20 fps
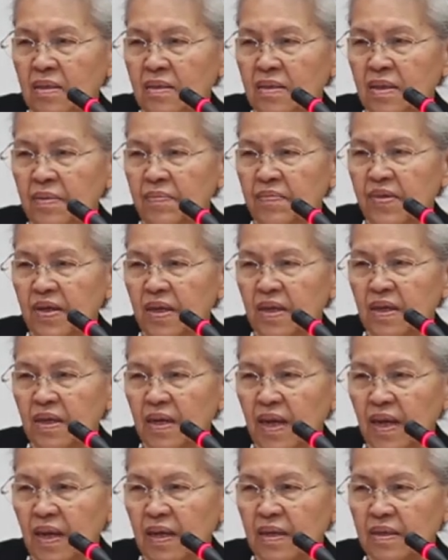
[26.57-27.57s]
something
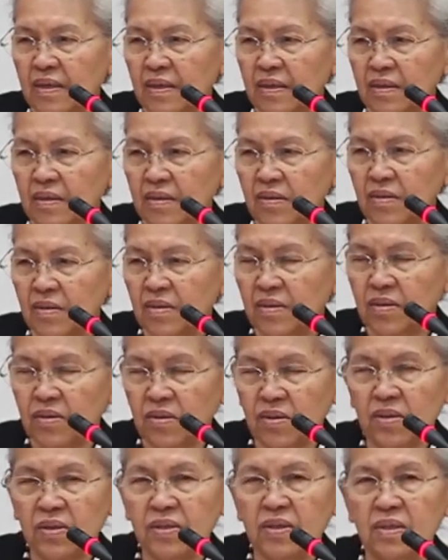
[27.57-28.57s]
that
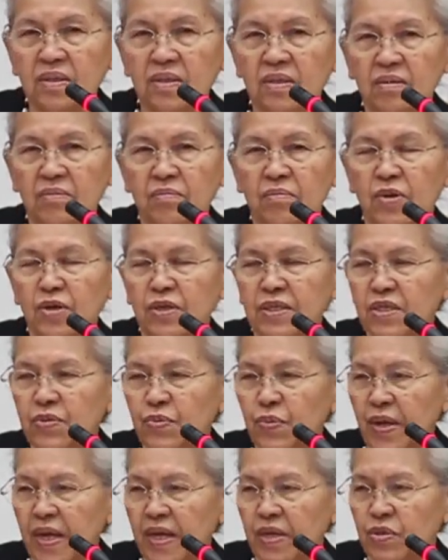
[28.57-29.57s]
could
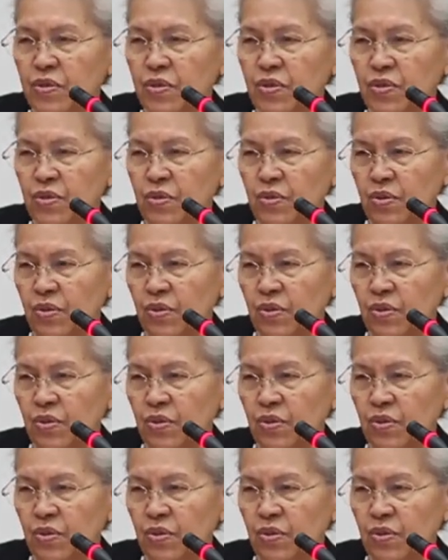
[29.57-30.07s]
motivate you